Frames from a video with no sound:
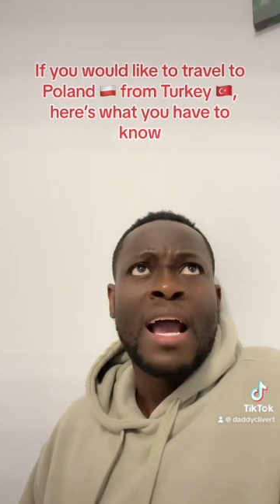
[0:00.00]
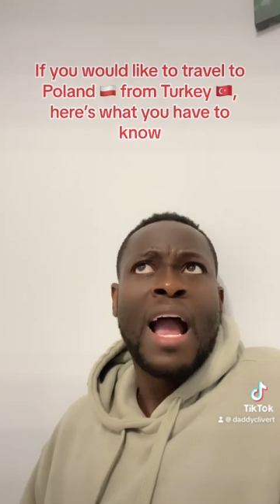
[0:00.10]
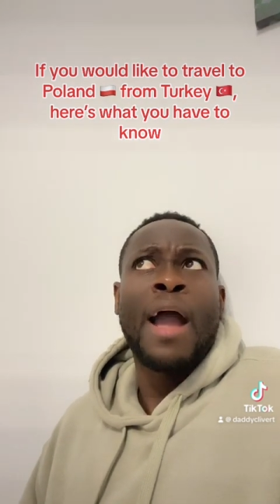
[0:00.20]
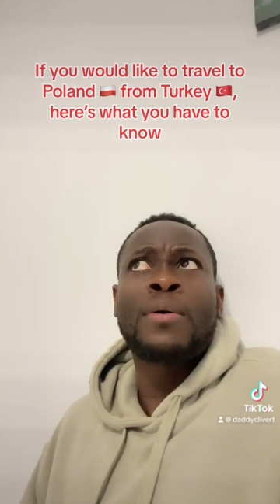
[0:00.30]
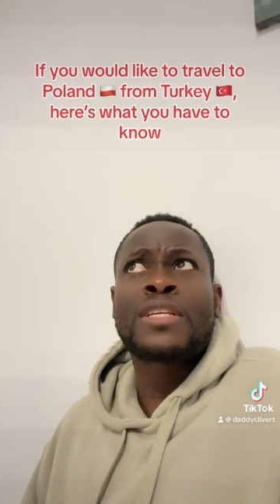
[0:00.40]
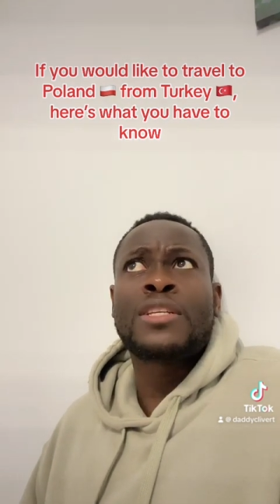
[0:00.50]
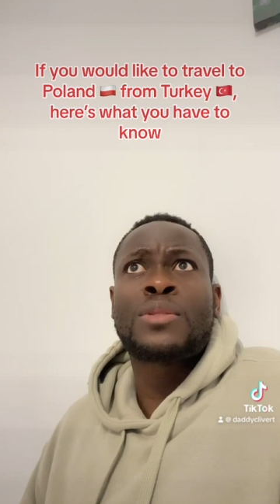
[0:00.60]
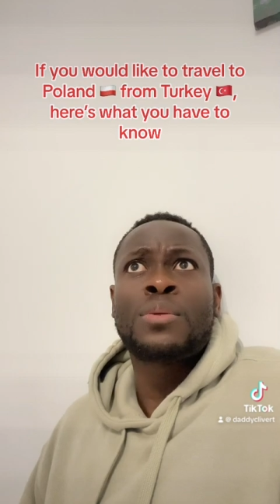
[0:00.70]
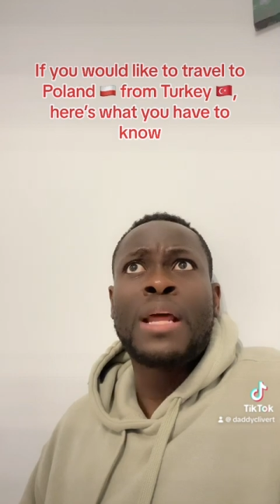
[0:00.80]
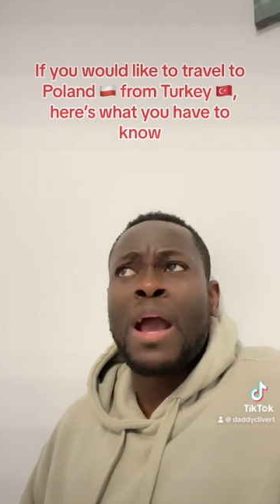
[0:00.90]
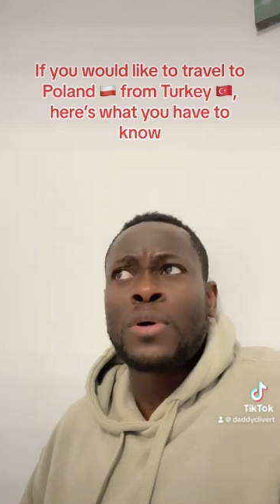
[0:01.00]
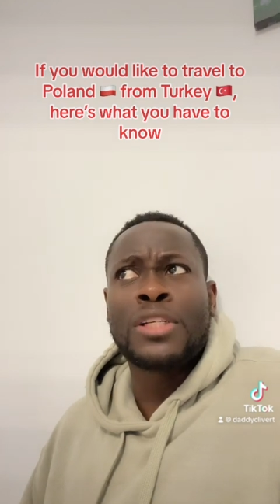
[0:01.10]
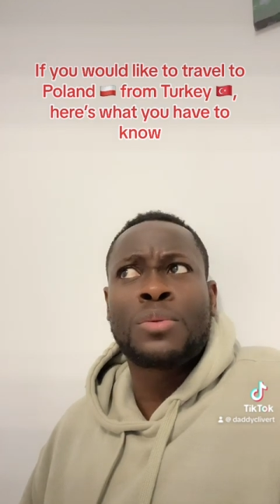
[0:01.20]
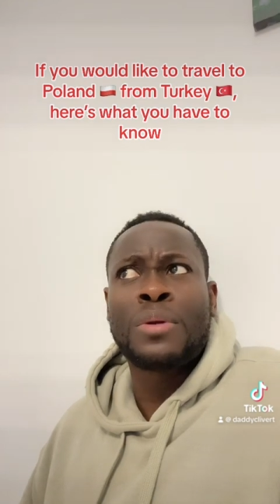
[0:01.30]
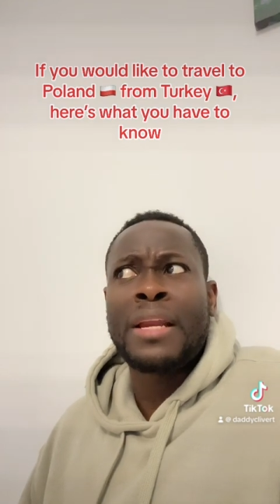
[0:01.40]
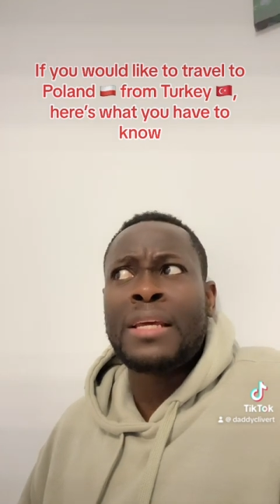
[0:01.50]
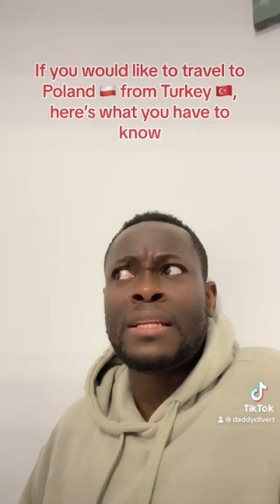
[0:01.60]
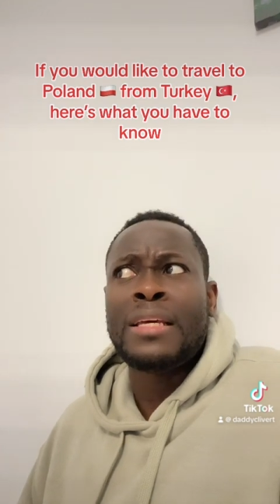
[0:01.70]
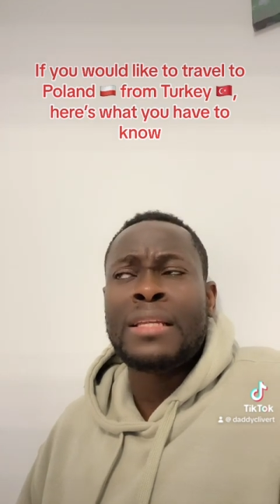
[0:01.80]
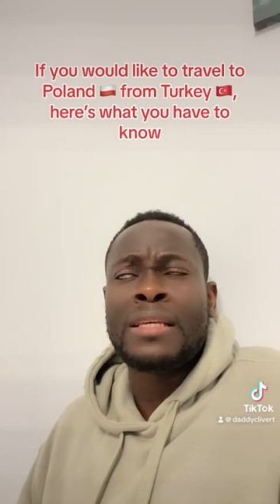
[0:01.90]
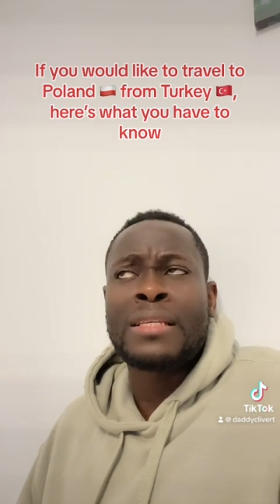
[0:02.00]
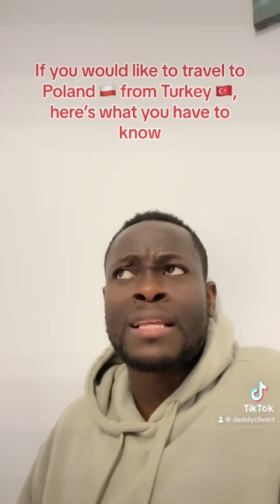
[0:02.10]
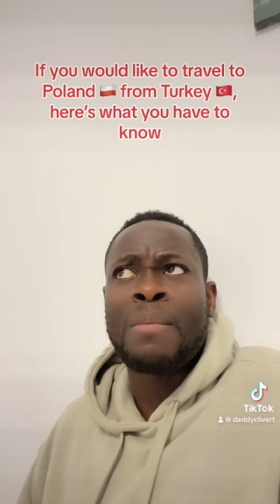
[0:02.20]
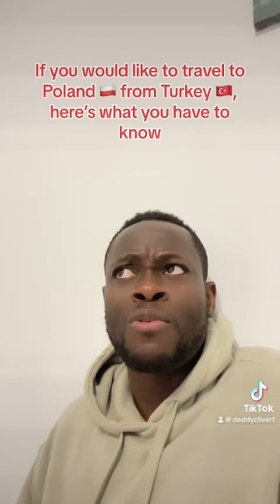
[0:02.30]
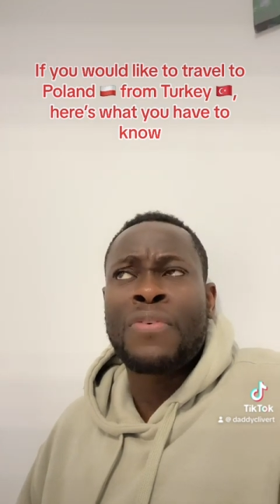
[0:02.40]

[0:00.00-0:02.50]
I was a student in Istanbul